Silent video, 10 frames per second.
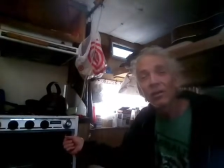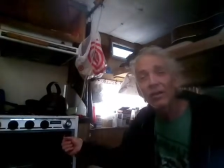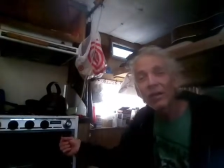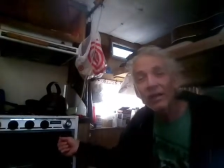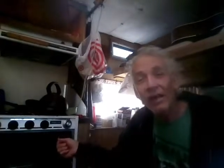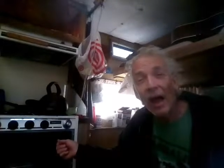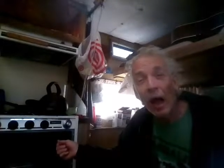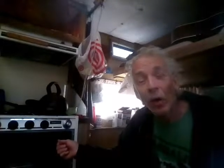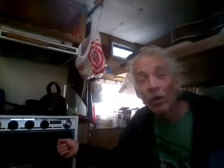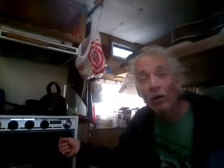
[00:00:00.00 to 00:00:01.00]
heat
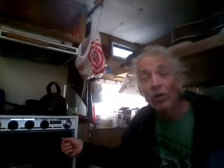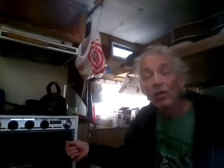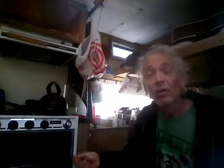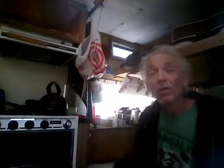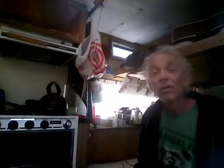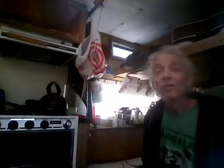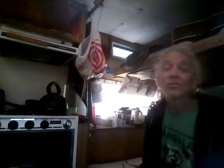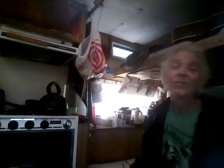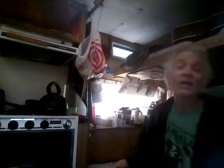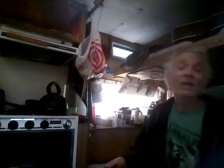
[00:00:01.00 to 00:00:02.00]
down,
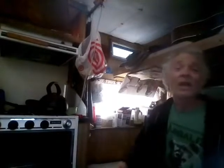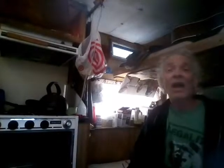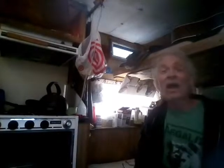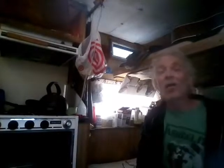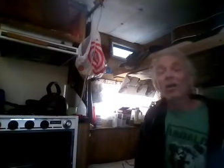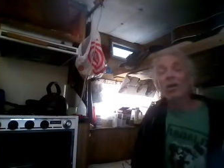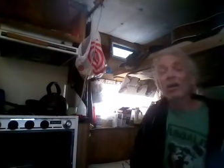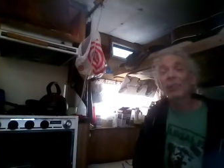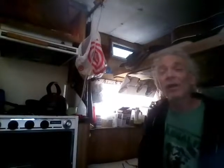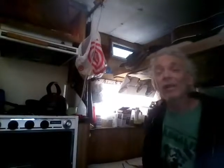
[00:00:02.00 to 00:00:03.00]
get out,
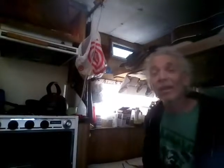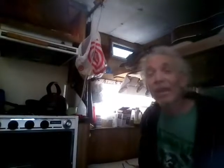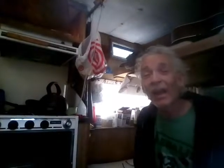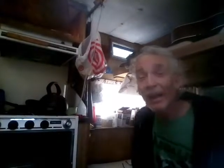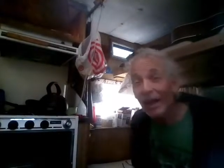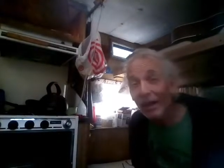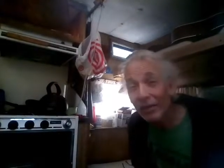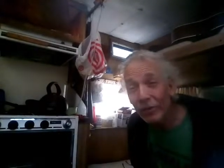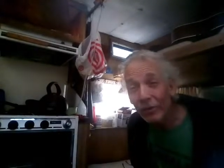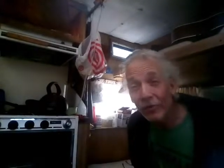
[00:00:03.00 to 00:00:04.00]
and by then I got
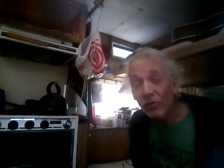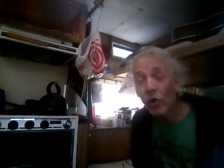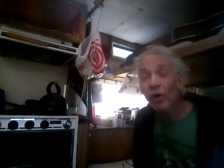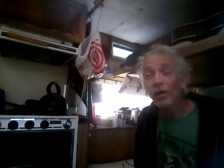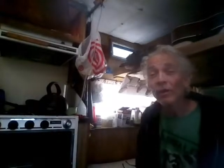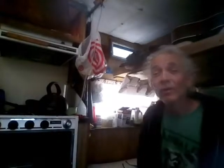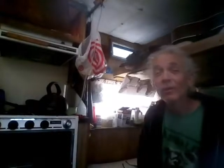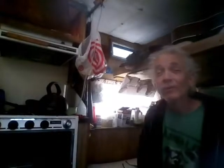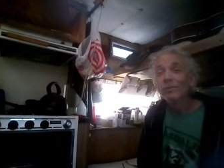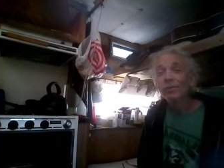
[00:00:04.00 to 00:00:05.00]
to use the toilet.
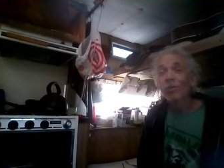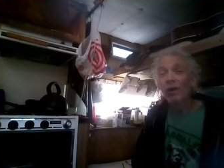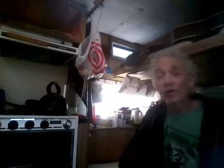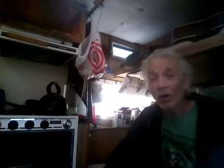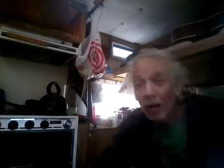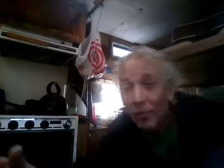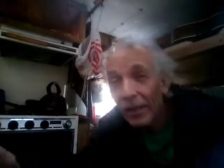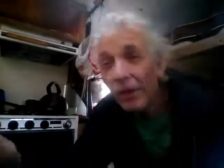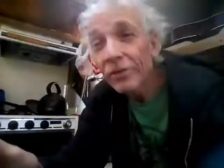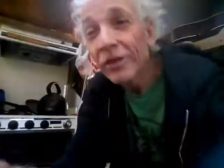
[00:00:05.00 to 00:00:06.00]
So I crawl up there,